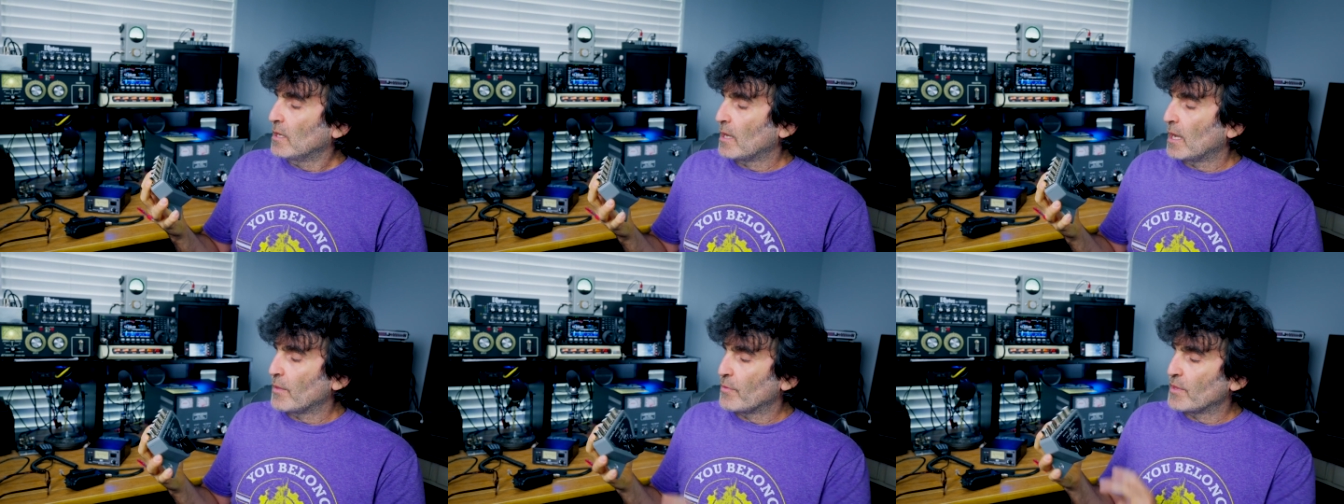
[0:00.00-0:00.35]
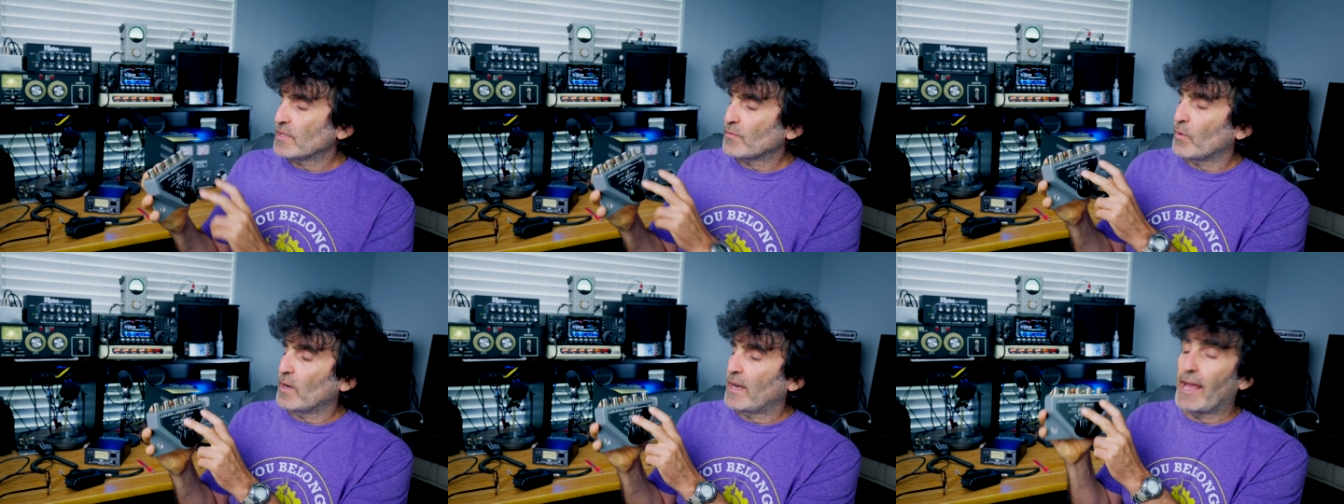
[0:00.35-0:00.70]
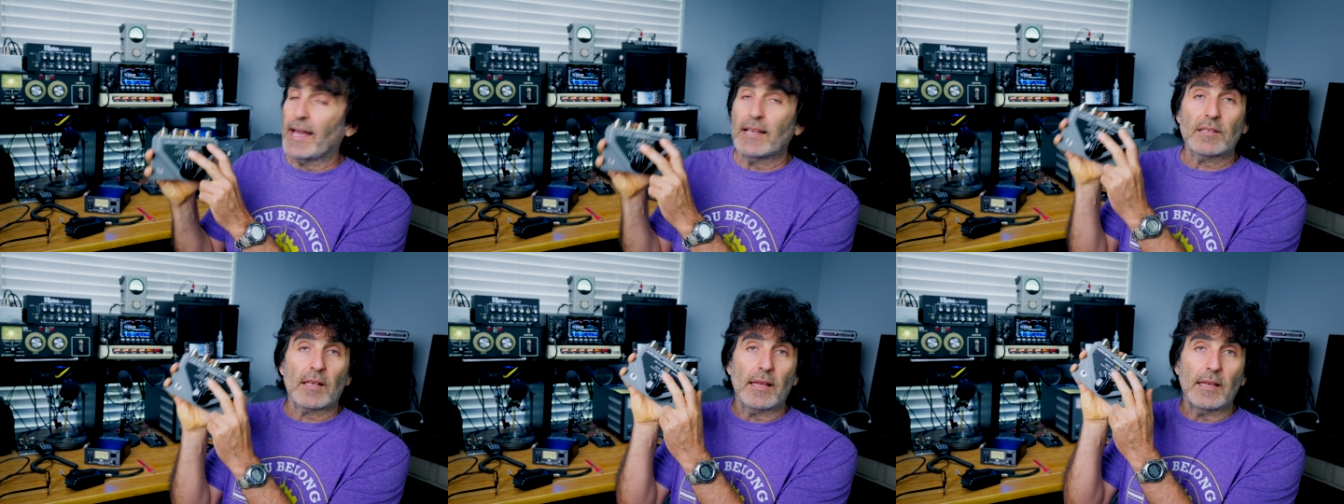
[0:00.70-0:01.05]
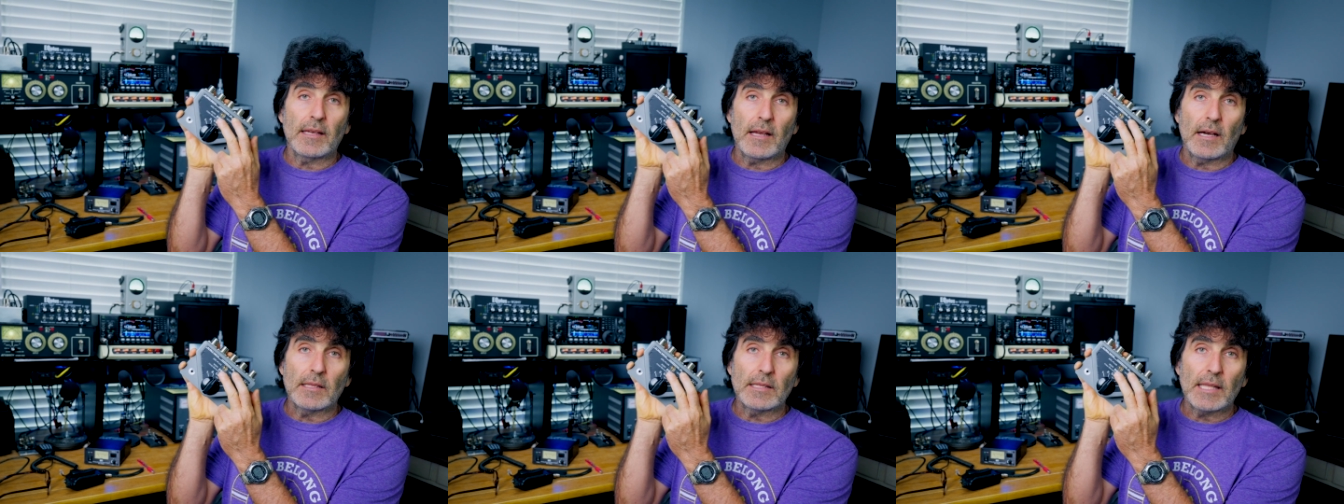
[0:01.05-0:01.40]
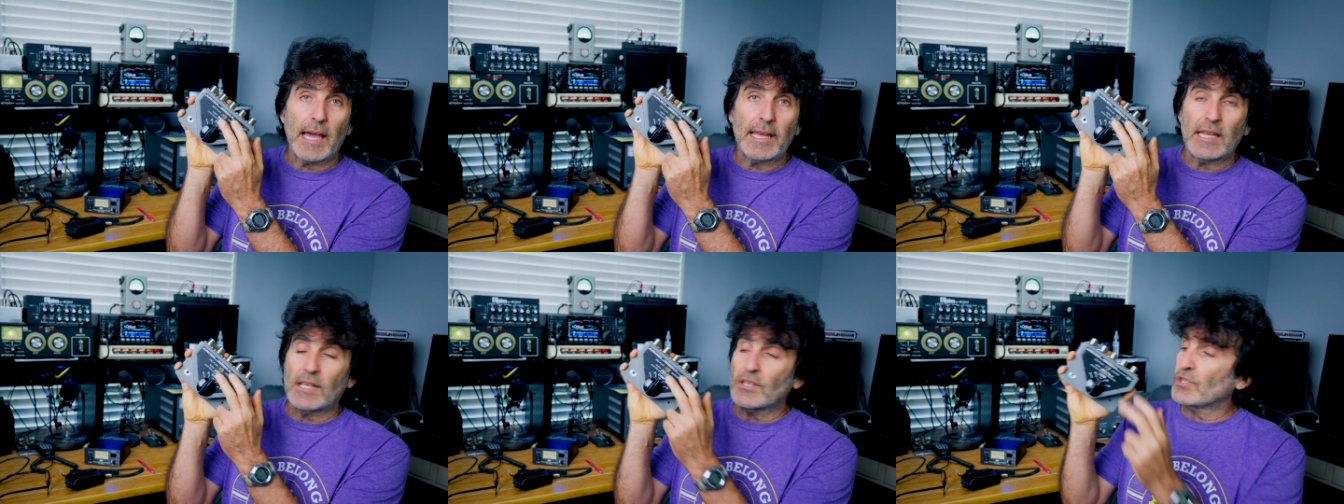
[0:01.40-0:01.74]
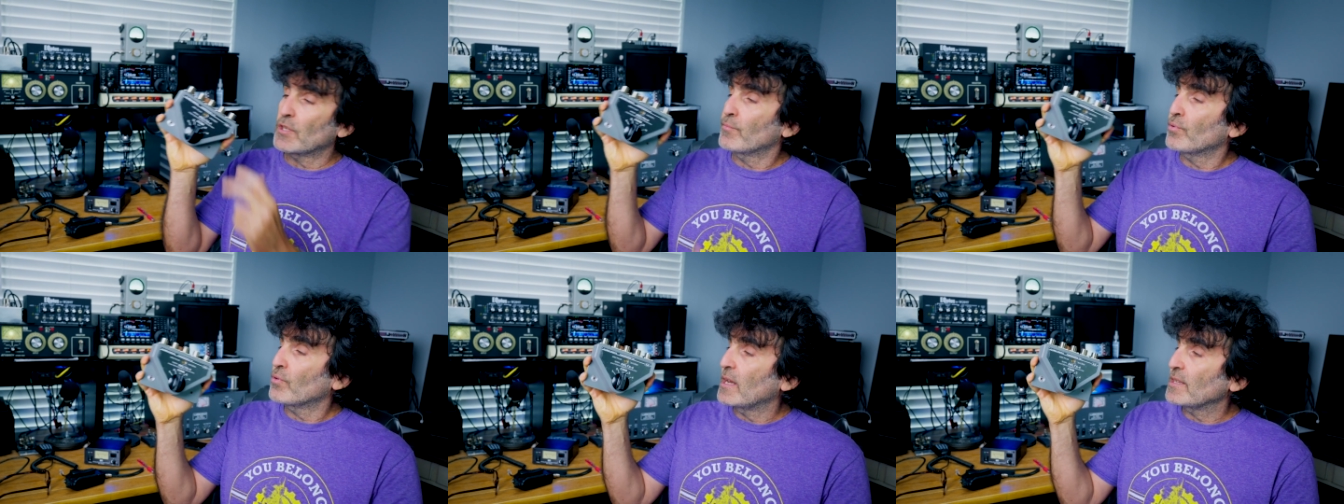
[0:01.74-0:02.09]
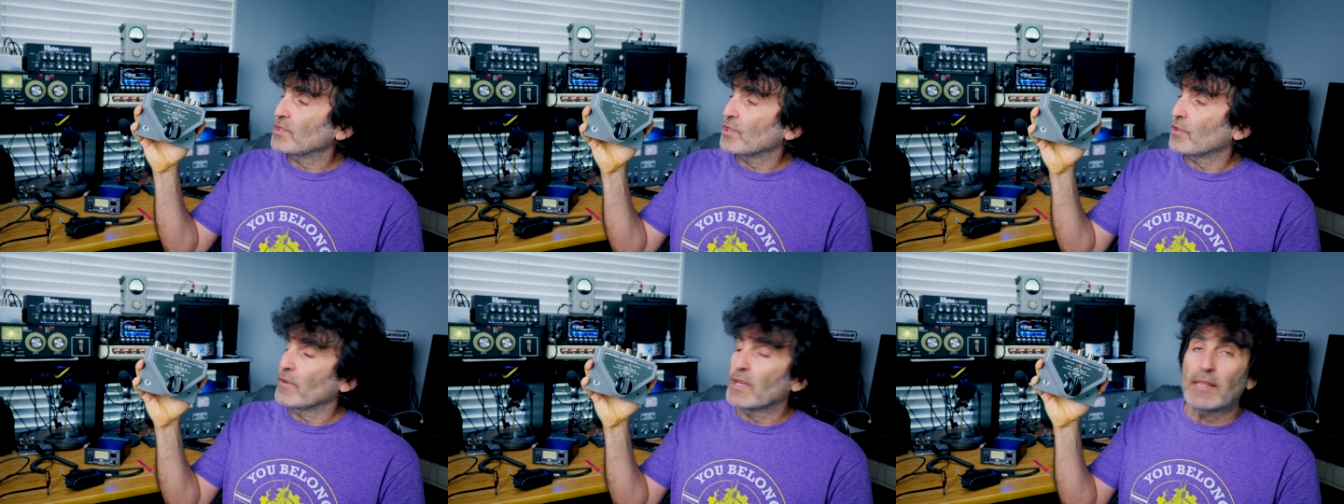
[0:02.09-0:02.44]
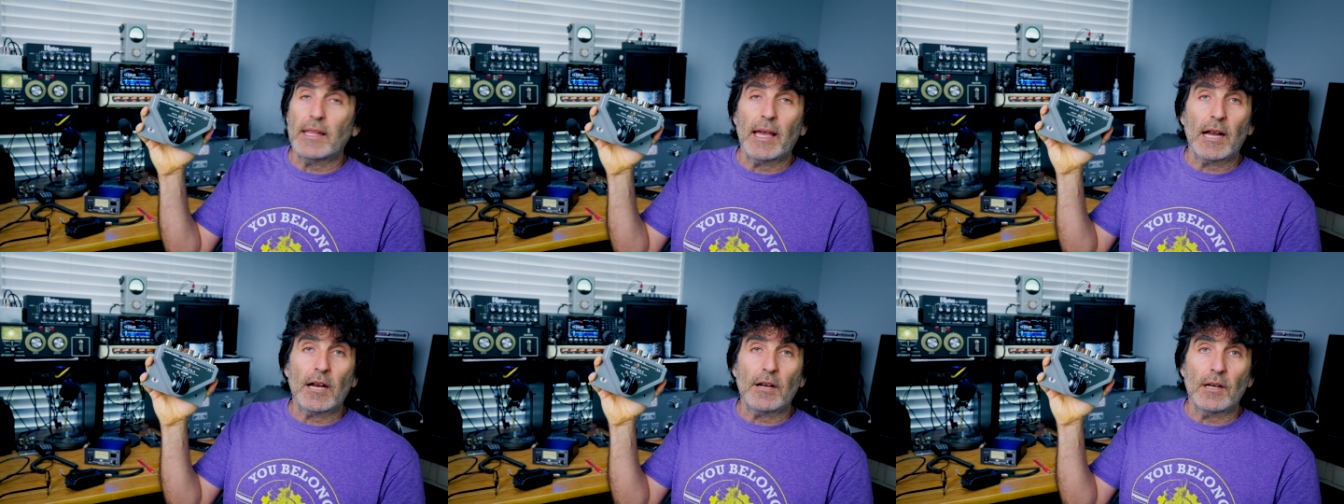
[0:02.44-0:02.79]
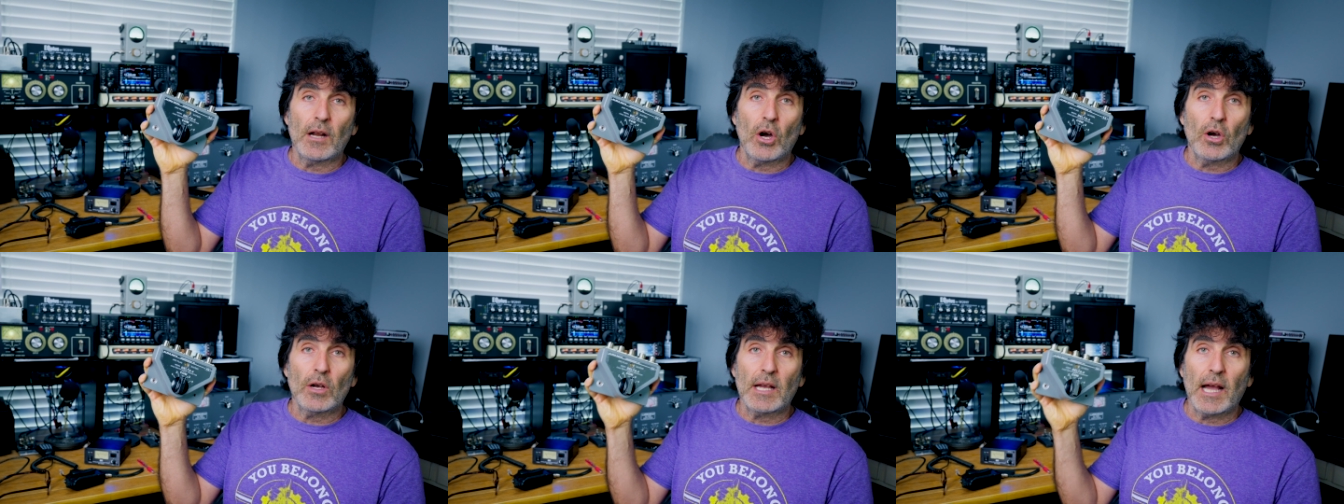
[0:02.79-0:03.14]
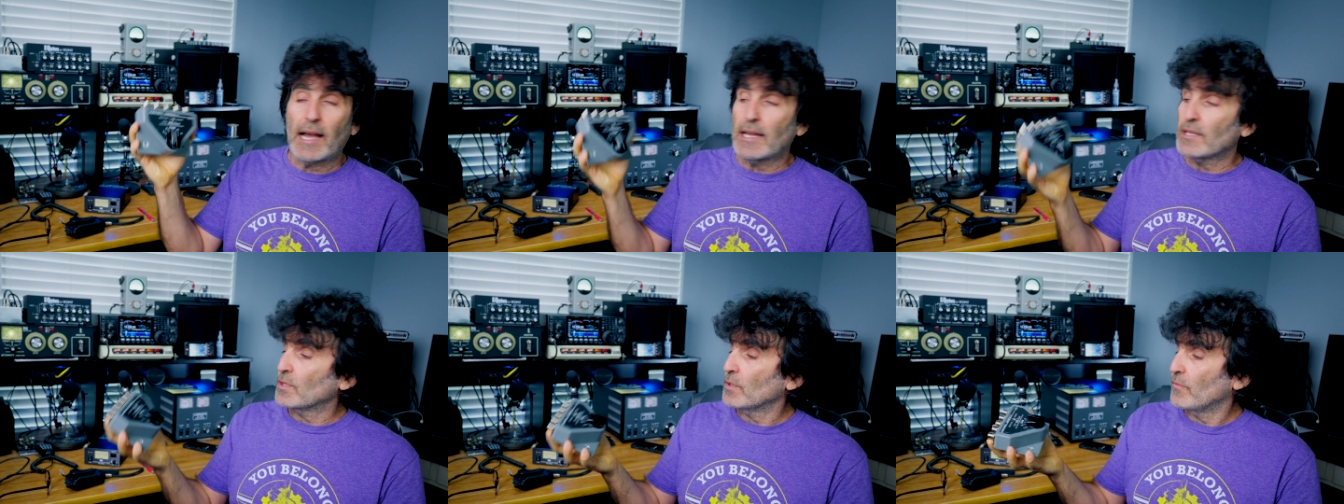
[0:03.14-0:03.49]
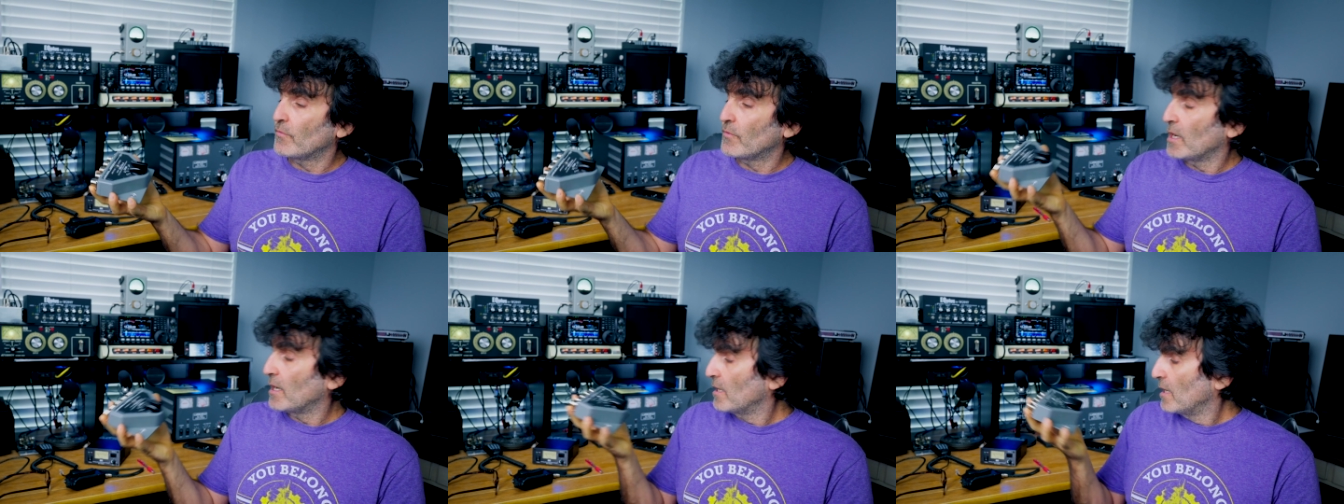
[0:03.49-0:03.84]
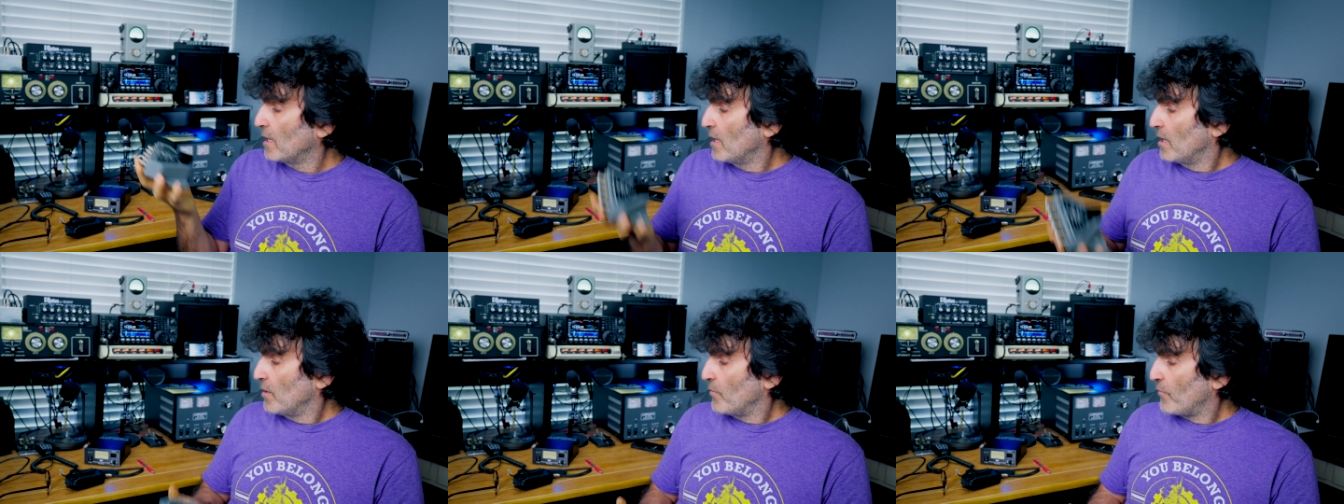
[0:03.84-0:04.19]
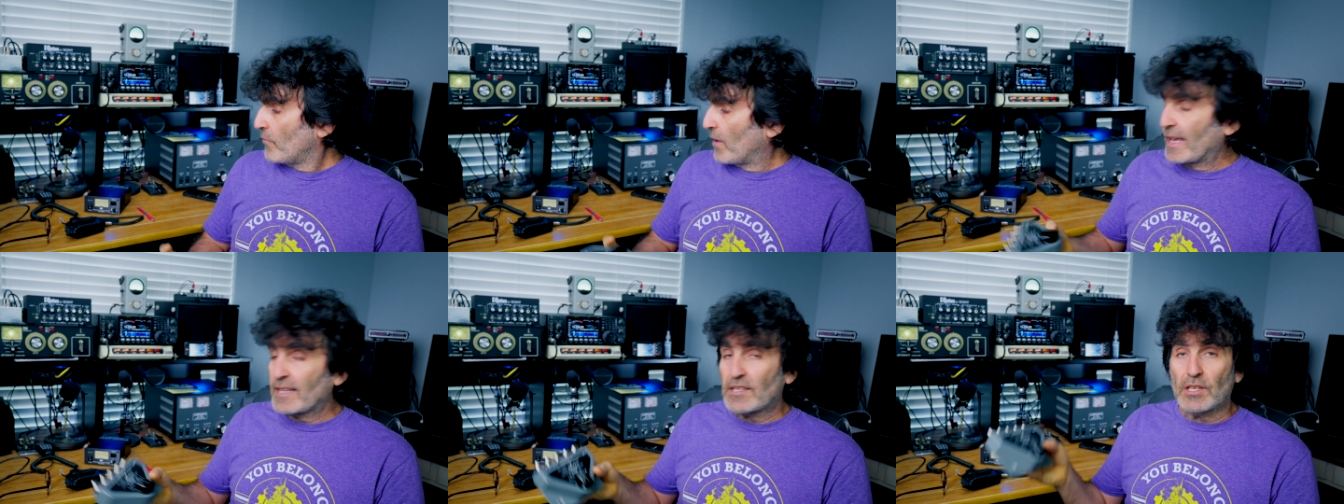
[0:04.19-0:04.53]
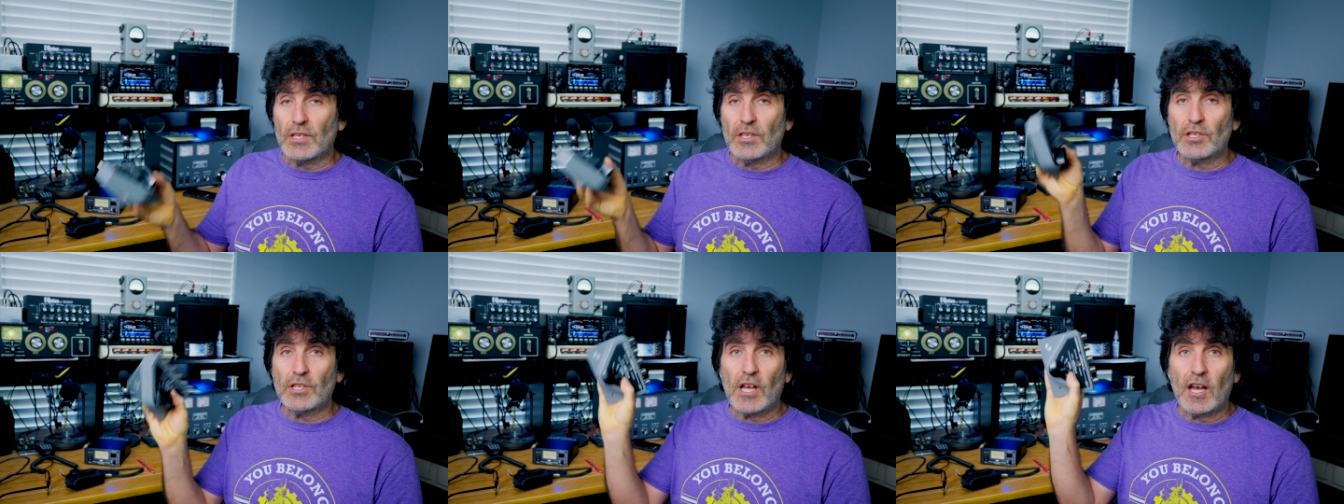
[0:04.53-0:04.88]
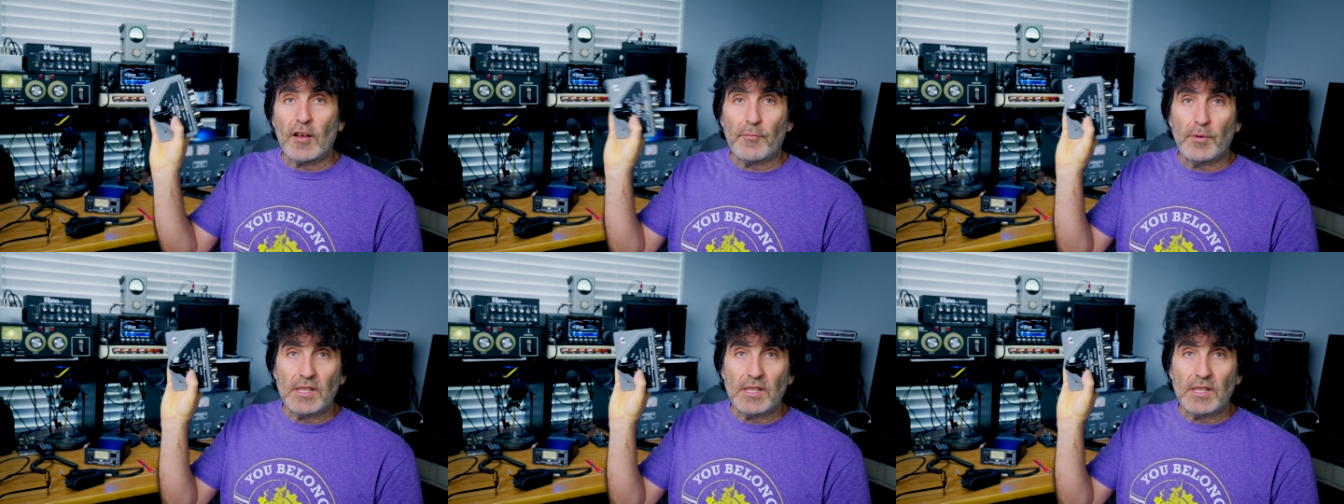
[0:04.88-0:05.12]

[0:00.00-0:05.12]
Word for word: Uh, this one has a uh, lightning suppressor in there and all kinds of uh, fancy stuff.